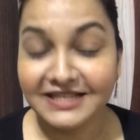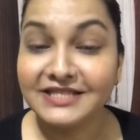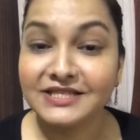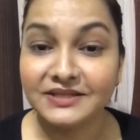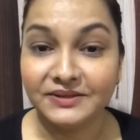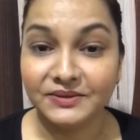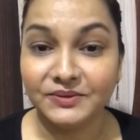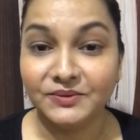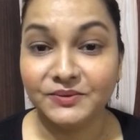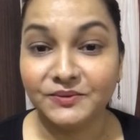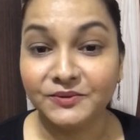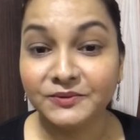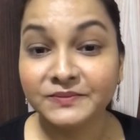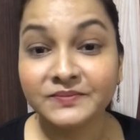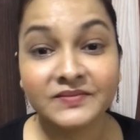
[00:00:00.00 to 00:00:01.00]

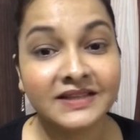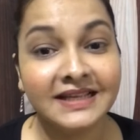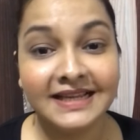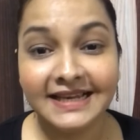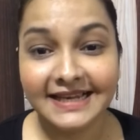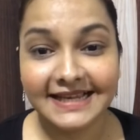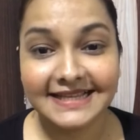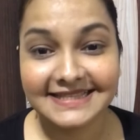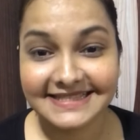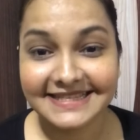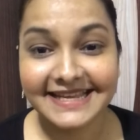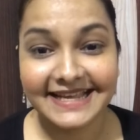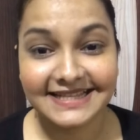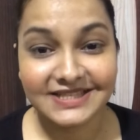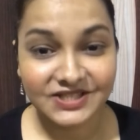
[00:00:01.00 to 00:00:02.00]
So let's
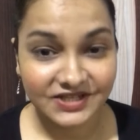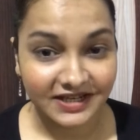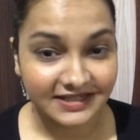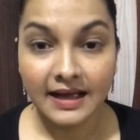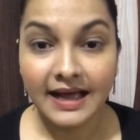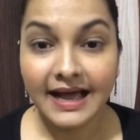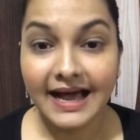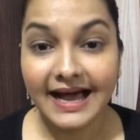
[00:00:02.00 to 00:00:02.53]
get started.